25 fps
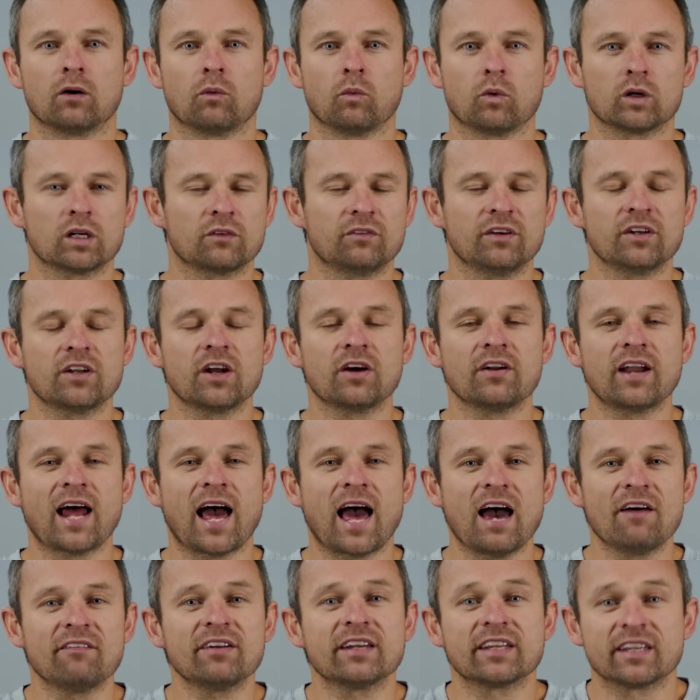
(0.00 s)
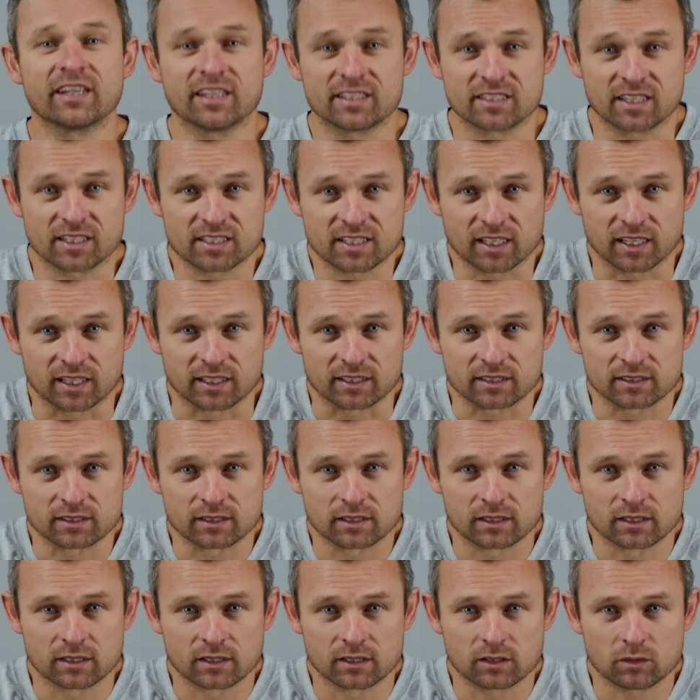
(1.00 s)
What if you don't have any EGTs?
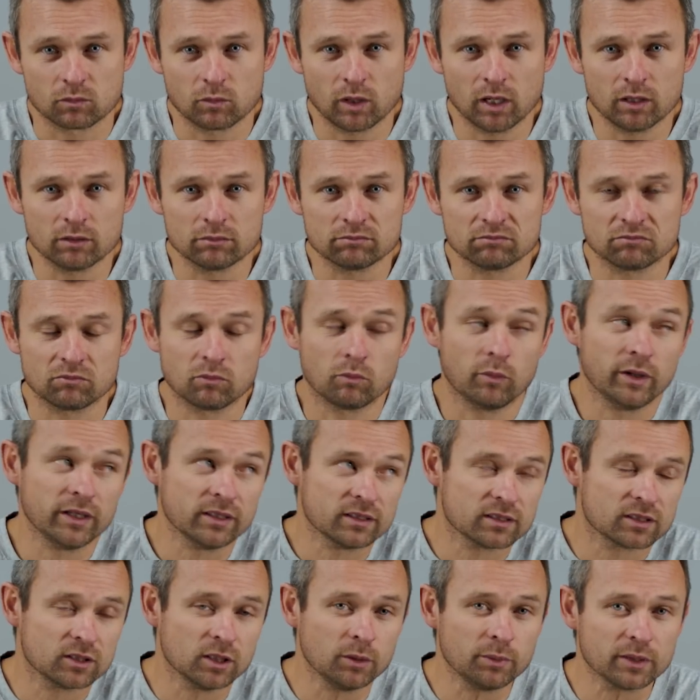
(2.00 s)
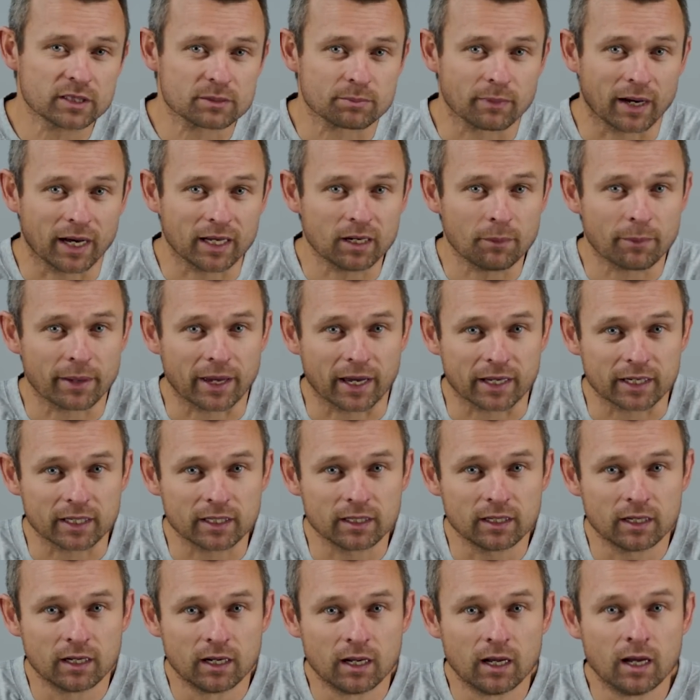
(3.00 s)
Well, we can still be smart about
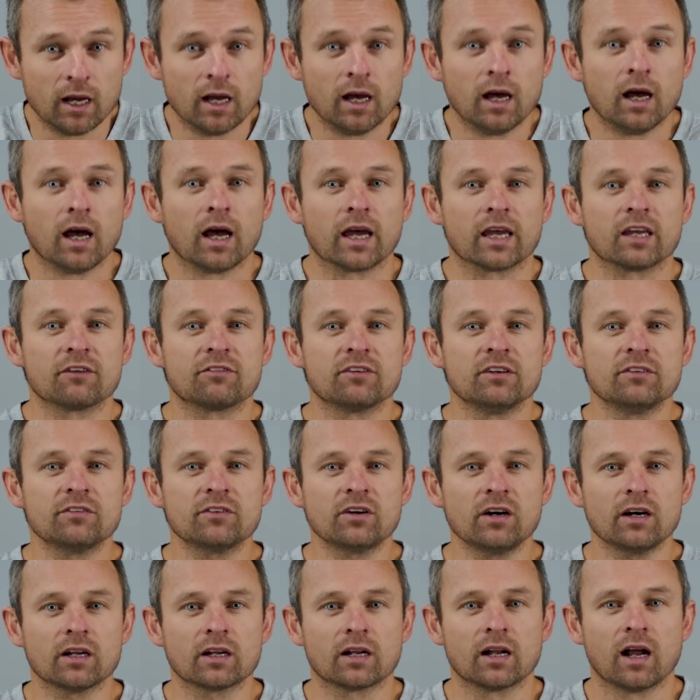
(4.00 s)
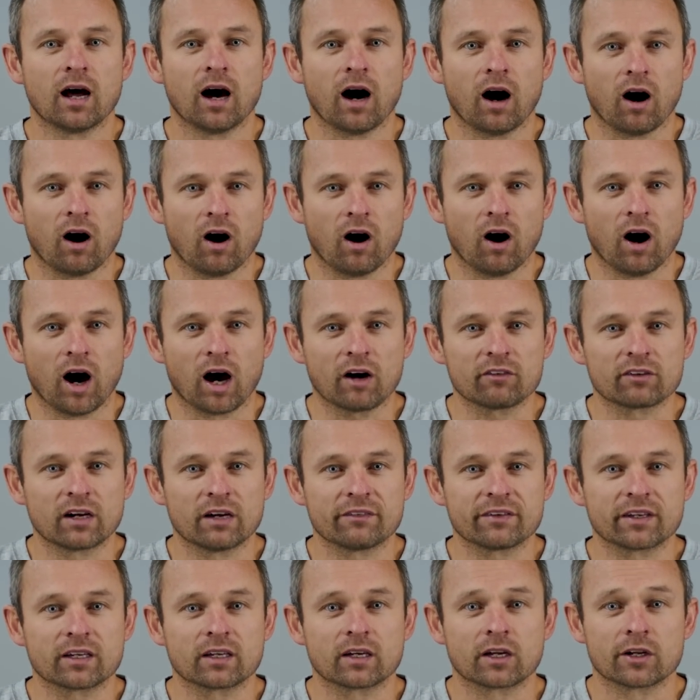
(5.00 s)
it. If you've got a high
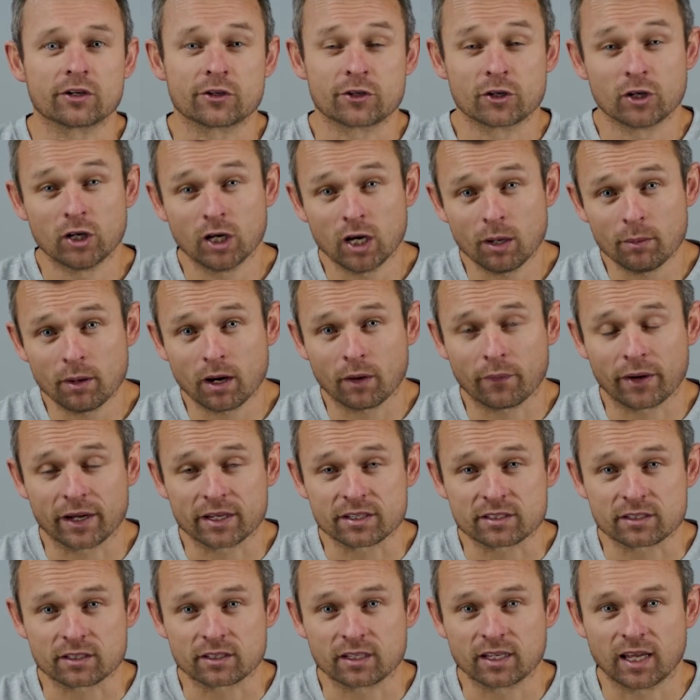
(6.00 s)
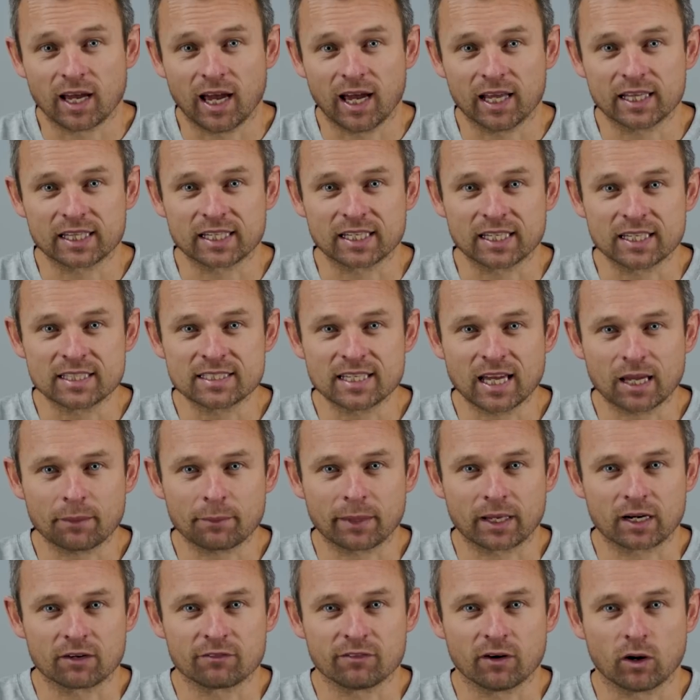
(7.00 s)
revving turbo engine and the intake
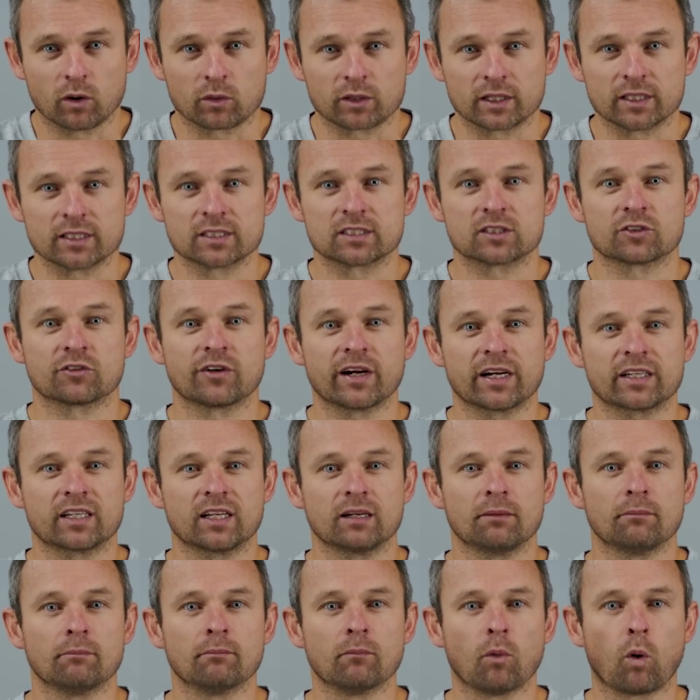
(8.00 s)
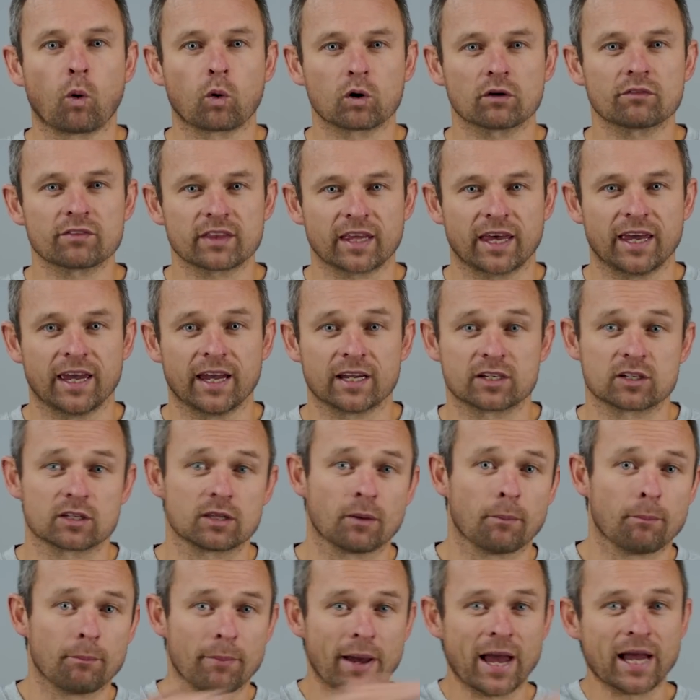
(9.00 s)
manifold is directing more of the air to
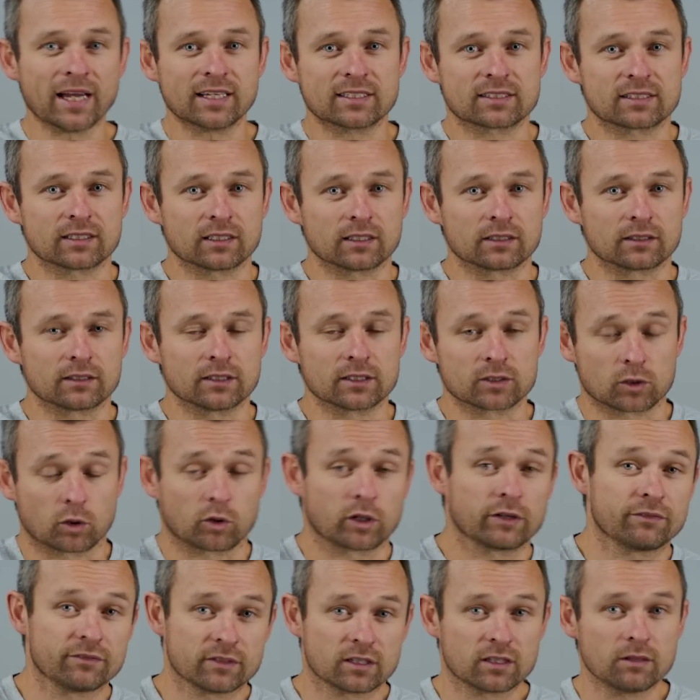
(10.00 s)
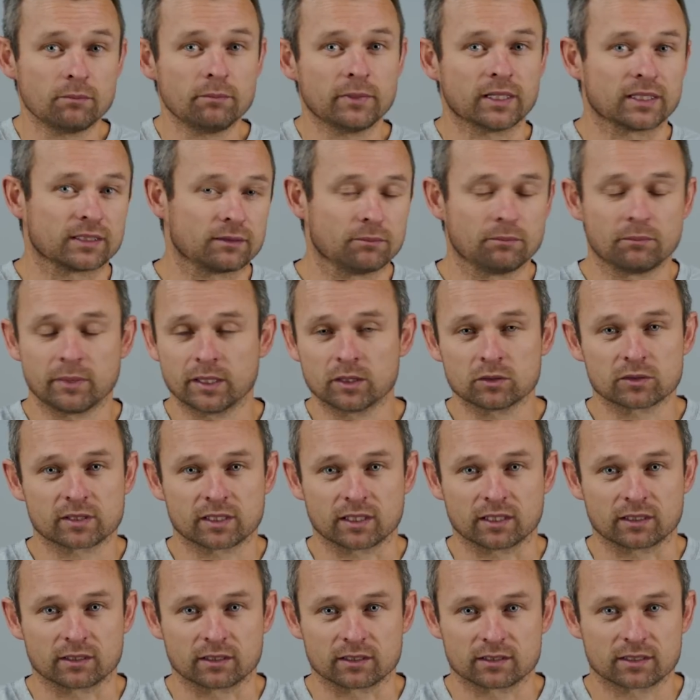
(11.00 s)
the back cylinders or even to the middle
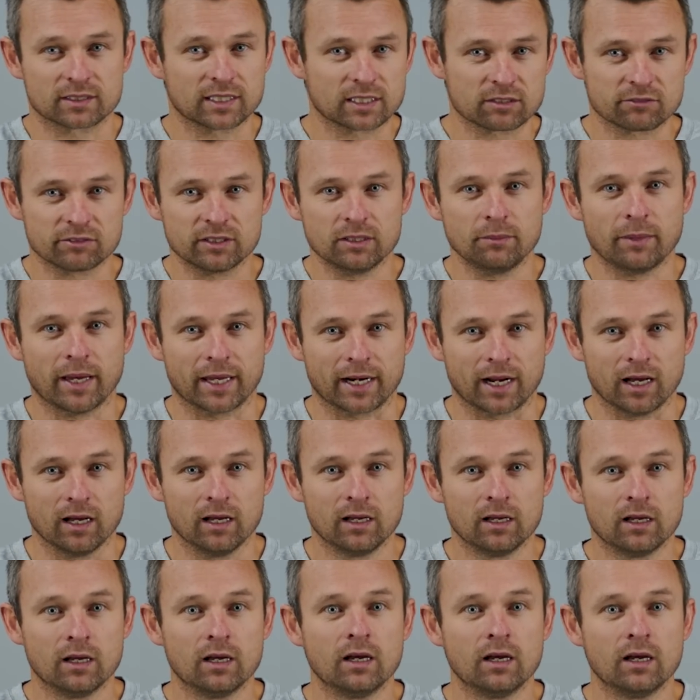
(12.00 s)
cylinders, it doesn't really matter.